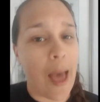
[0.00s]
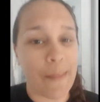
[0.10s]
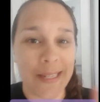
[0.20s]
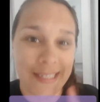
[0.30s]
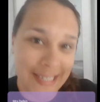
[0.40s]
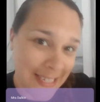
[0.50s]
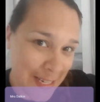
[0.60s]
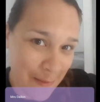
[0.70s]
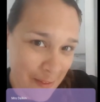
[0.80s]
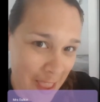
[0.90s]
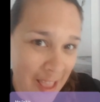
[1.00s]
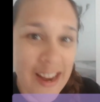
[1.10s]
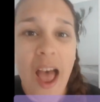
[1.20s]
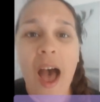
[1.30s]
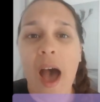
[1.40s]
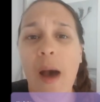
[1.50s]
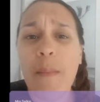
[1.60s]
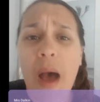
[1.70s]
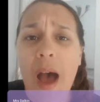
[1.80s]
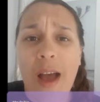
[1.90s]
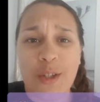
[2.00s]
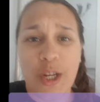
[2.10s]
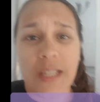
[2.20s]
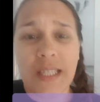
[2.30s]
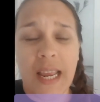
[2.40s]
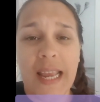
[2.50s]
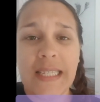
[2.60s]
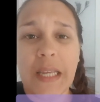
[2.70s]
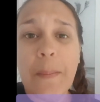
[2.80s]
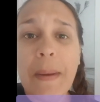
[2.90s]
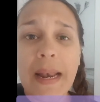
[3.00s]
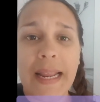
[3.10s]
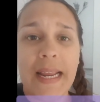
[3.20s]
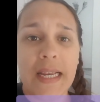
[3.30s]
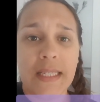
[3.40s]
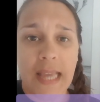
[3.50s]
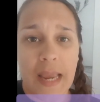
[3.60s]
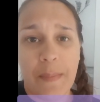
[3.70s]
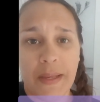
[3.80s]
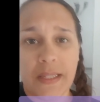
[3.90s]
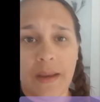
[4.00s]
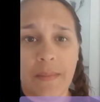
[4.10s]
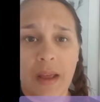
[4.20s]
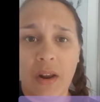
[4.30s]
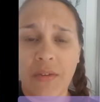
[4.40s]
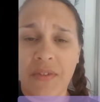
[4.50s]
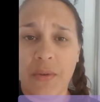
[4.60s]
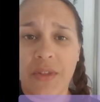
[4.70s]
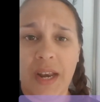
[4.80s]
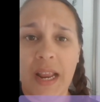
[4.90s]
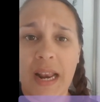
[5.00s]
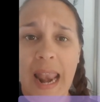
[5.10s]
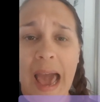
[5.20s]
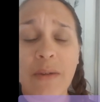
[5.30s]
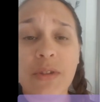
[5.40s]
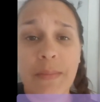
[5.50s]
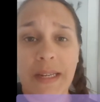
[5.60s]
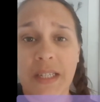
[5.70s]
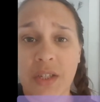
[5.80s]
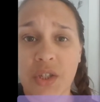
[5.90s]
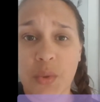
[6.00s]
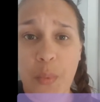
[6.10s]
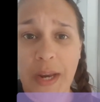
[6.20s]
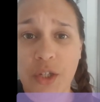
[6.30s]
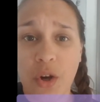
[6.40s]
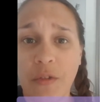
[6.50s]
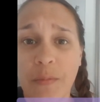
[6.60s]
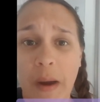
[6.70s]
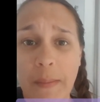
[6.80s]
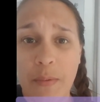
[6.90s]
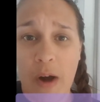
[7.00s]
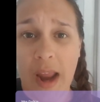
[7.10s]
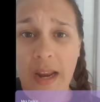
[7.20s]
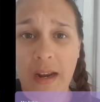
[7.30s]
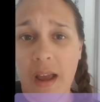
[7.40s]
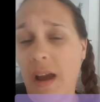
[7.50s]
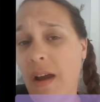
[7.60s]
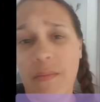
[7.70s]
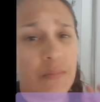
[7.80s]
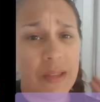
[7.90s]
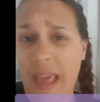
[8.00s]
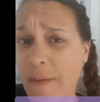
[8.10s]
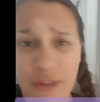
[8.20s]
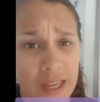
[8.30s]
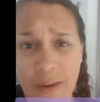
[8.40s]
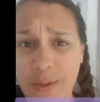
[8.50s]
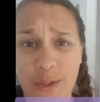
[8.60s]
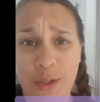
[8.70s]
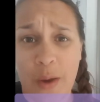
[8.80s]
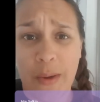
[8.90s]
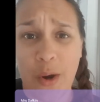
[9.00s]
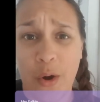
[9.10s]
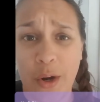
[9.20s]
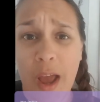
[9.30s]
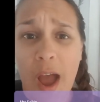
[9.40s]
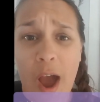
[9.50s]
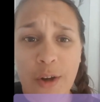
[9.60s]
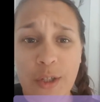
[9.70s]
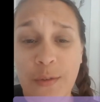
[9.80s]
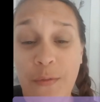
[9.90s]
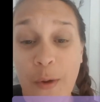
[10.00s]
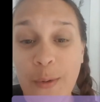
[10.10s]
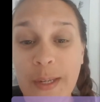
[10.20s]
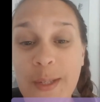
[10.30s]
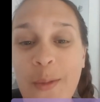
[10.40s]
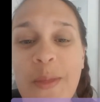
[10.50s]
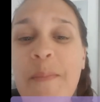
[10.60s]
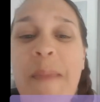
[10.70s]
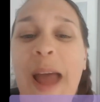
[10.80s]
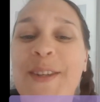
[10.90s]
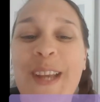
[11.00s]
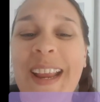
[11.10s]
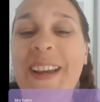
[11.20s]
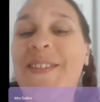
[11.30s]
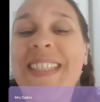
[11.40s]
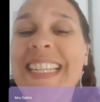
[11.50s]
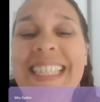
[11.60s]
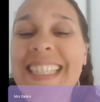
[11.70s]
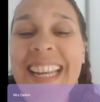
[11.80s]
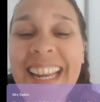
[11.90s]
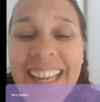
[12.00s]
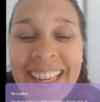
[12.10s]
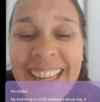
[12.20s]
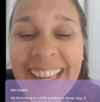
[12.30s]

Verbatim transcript: I'm a Disney fan. Um, just it is complete escapism and I feel that it allows me to switch off my brain uh, with everything else that's going on and just focus on the magic of Disney.